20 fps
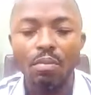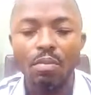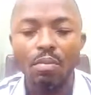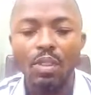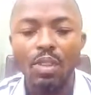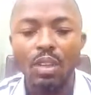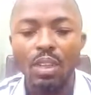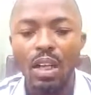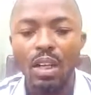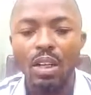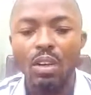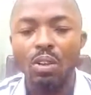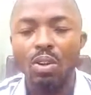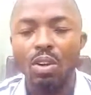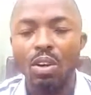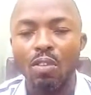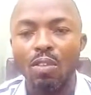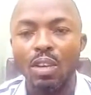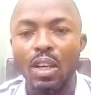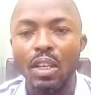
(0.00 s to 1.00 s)
Take note
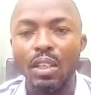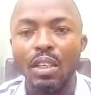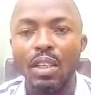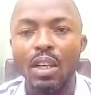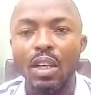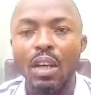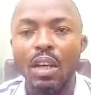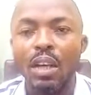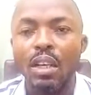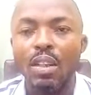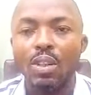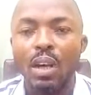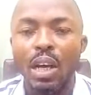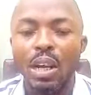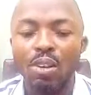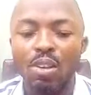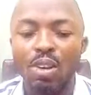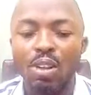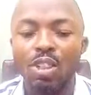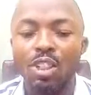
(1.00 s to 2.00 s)
of that. You
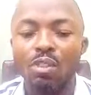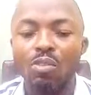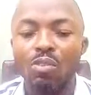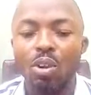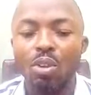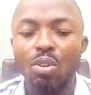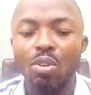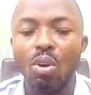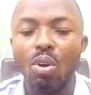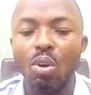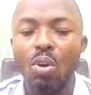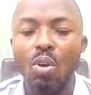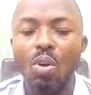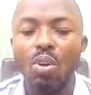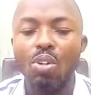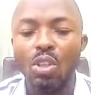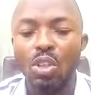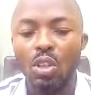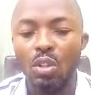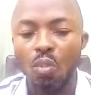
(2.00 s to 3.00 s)
cannot achieve all your
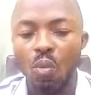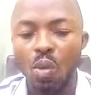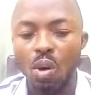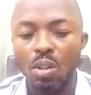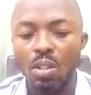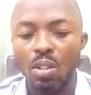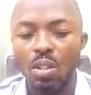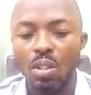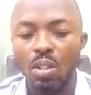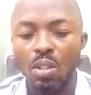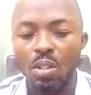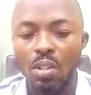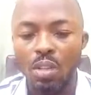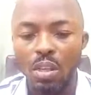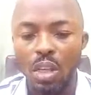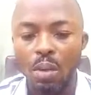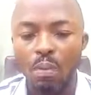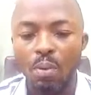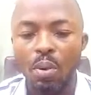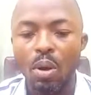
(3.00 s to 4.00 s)
goals in one
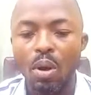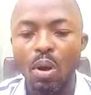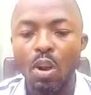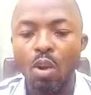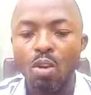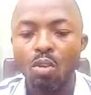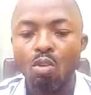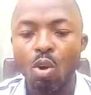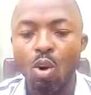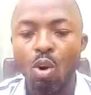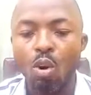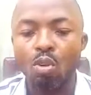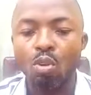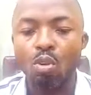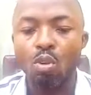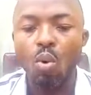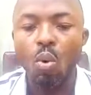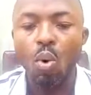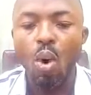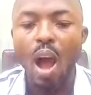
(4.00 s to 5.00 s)
step. So
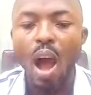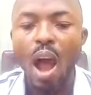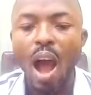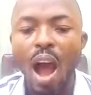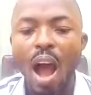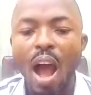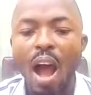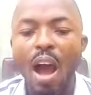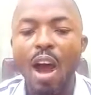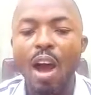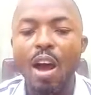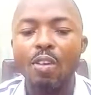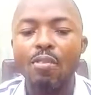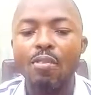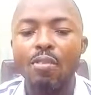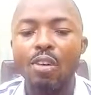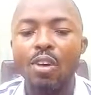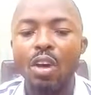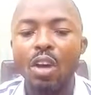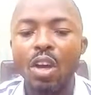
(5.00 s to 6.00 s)
you
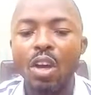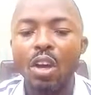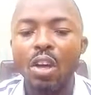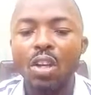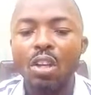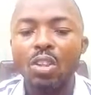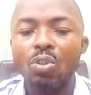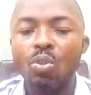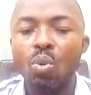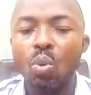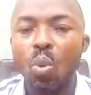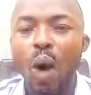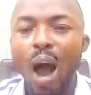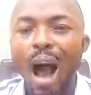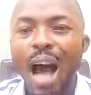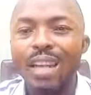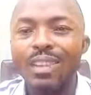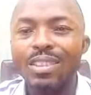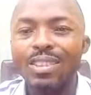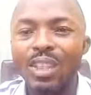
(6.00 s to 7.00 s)
have to
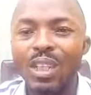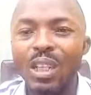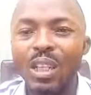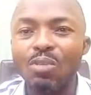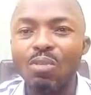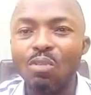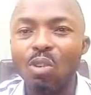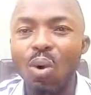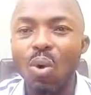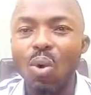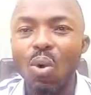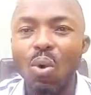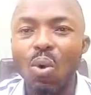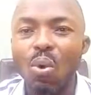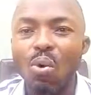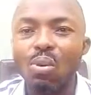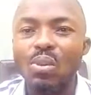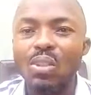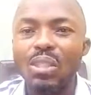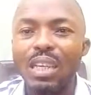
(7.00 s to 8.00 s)
achieve your
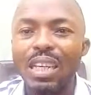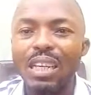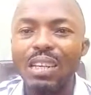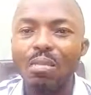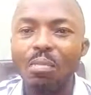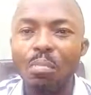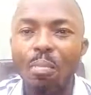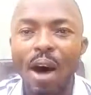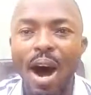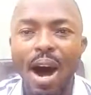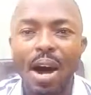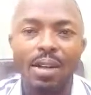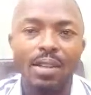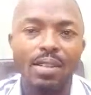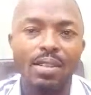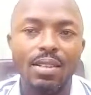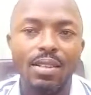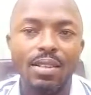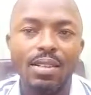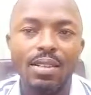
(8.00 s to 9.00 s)
goals in
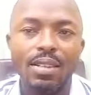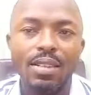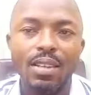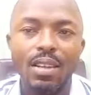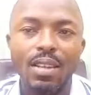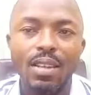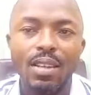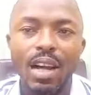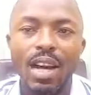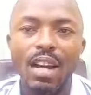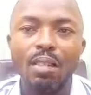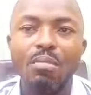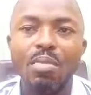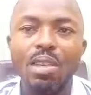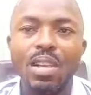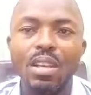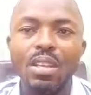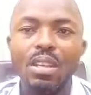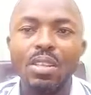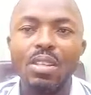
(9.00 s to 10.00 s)
parts. That
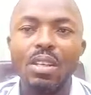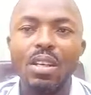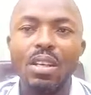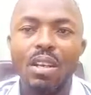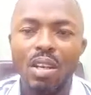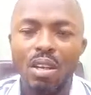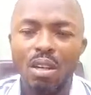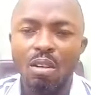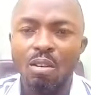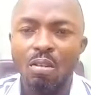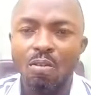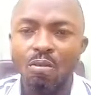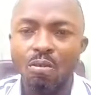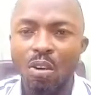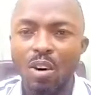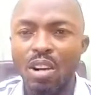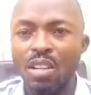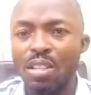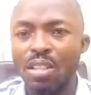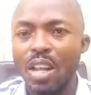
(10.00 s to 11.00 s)
means,
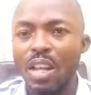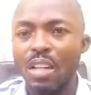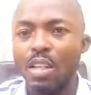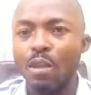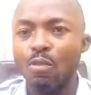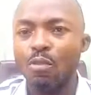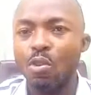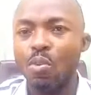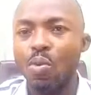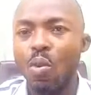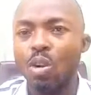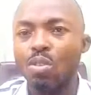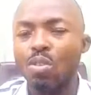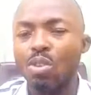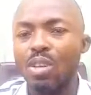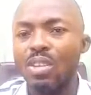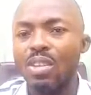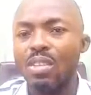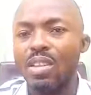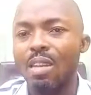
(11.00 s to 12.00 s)
for instance, if you want to
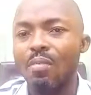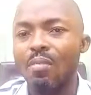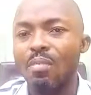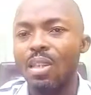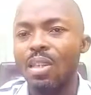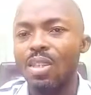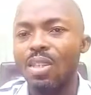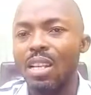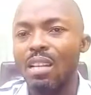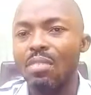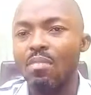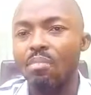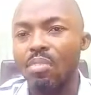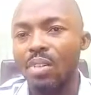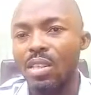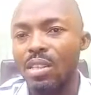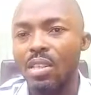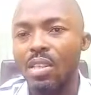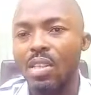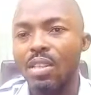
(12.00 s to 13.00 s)
establish a
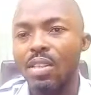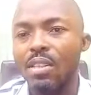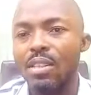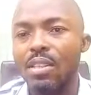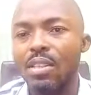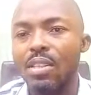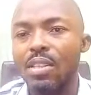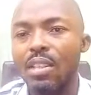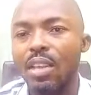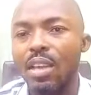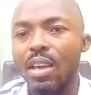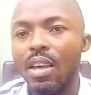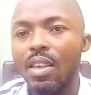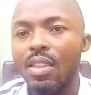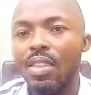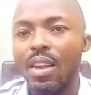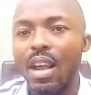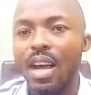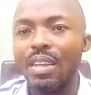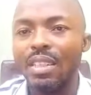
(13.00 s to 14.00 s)
business,
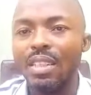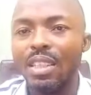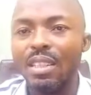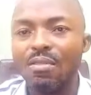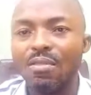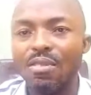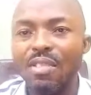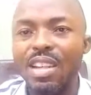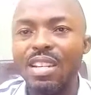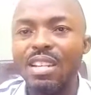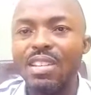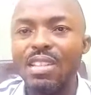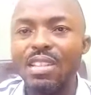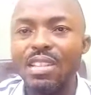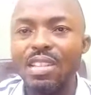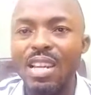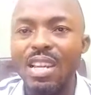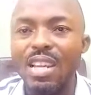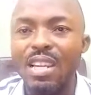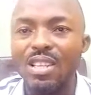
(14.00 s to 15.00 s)
there are different
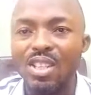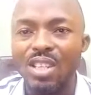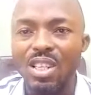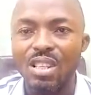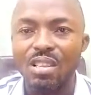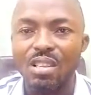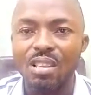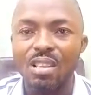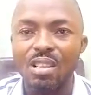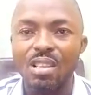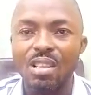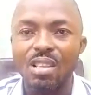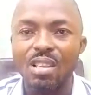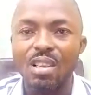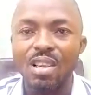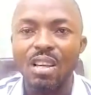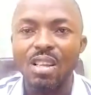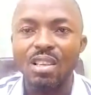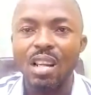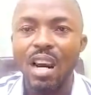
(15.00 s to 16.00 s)
stages,
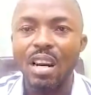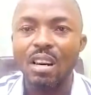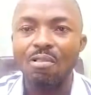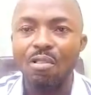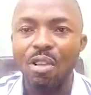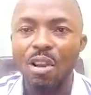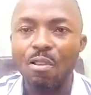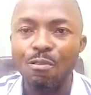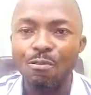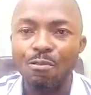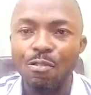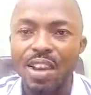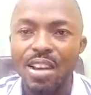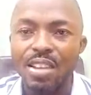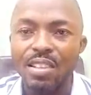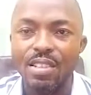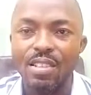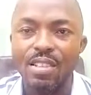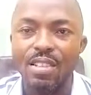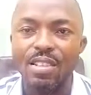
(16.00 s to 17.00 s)
there are different
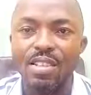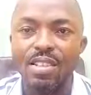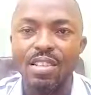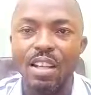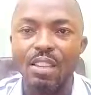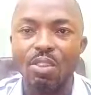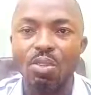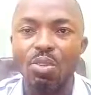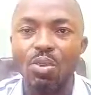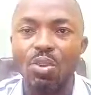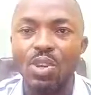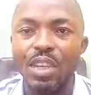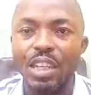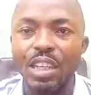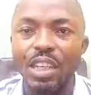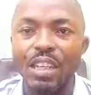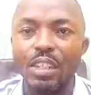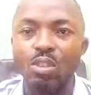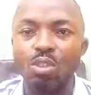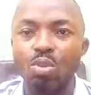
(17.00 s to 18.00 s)
phases that you
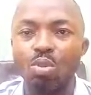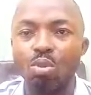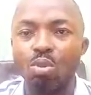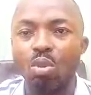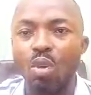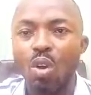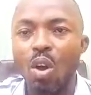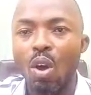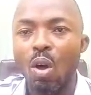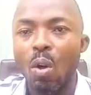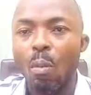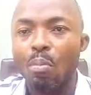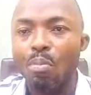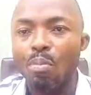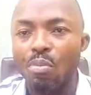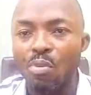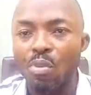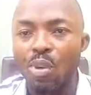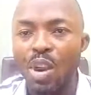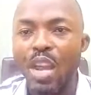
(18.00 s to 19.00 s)
need to
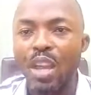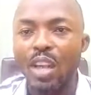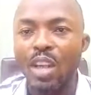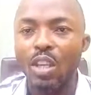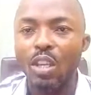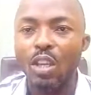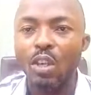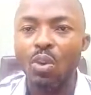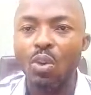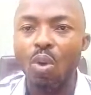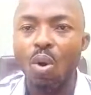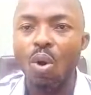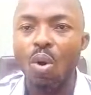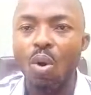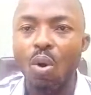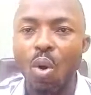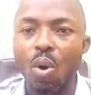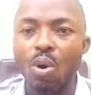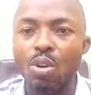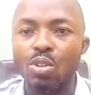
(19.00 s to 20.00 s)
break your
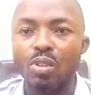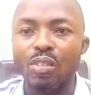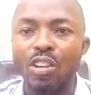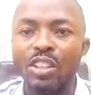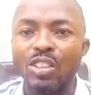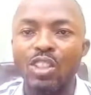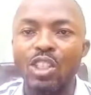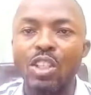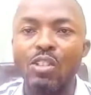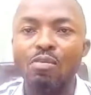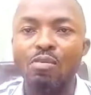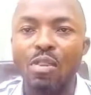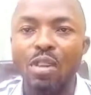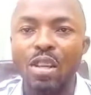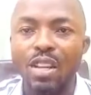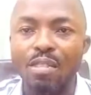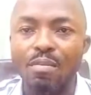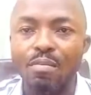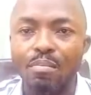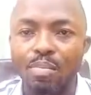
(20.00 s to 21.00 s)
goals of
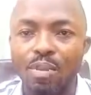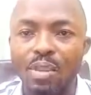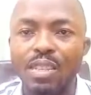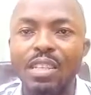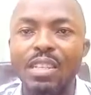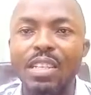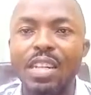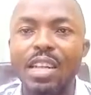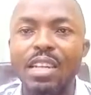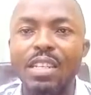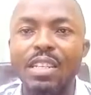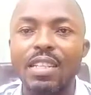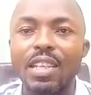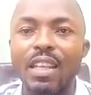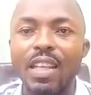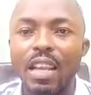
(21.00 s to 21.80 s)
achieving a business